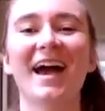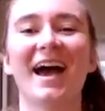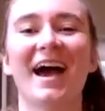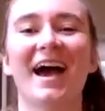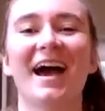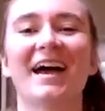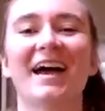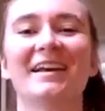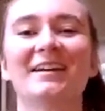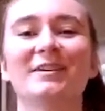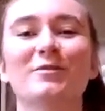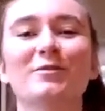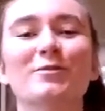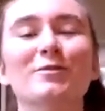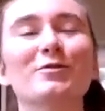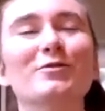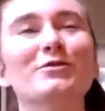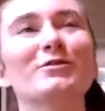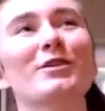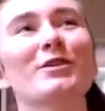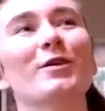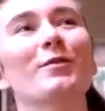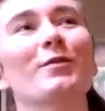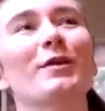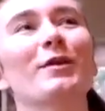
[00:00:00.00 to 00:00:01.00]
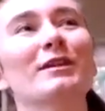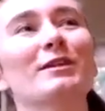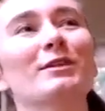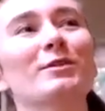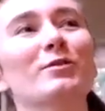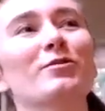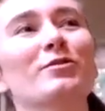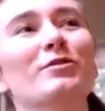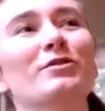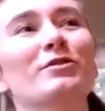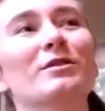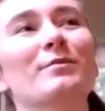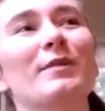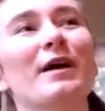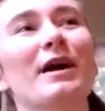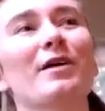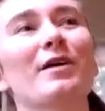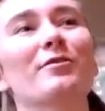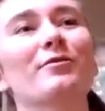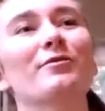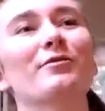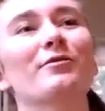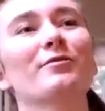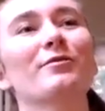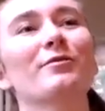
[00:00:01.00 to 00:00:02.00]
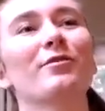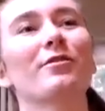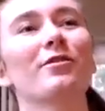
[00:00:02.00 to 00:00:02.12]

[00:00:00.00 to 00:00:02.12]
And also it talks about